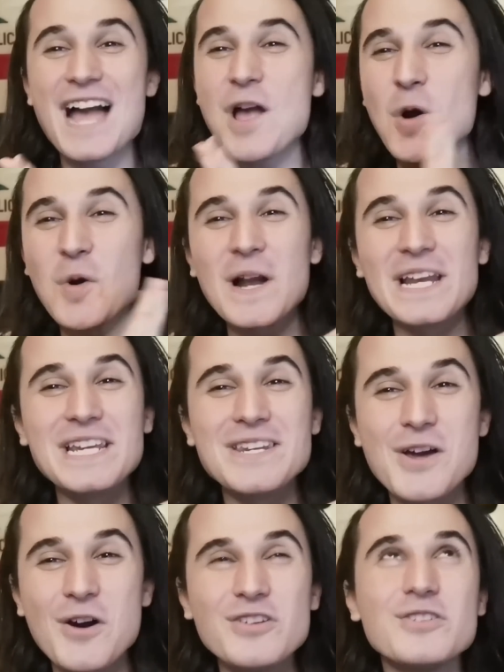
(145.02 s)
I already
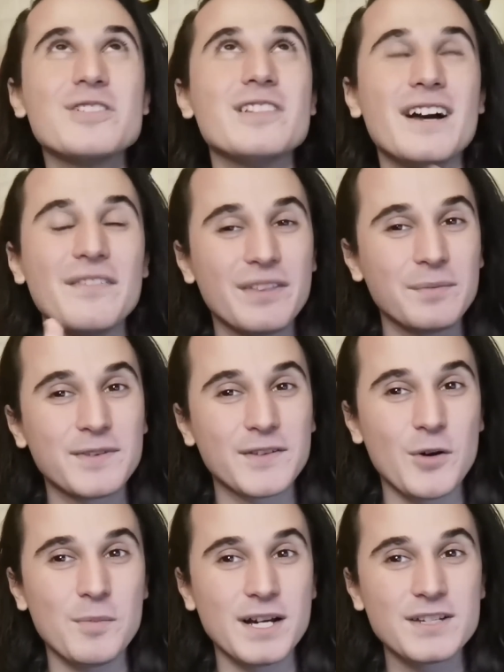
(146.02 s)
know you love them
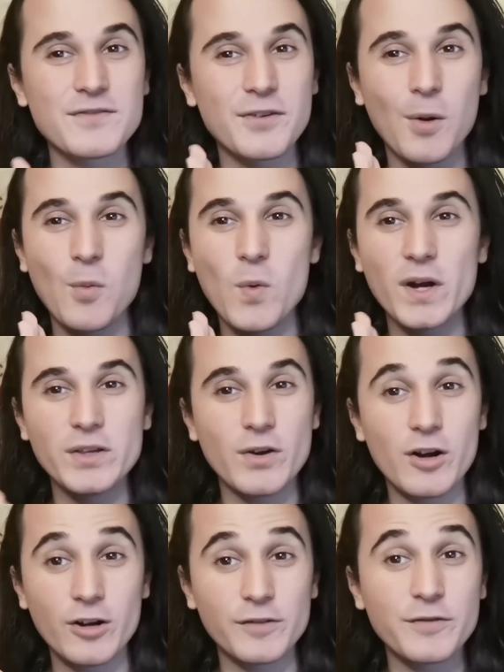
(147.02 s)
so much from what you
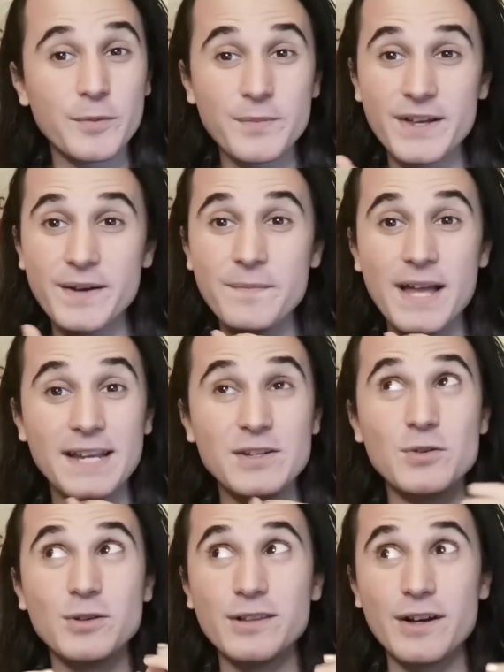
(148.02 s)
heard from them, and
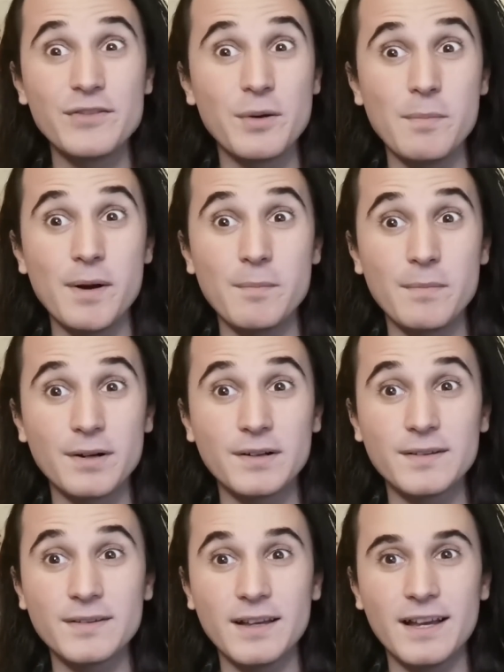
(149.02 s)
you love the members,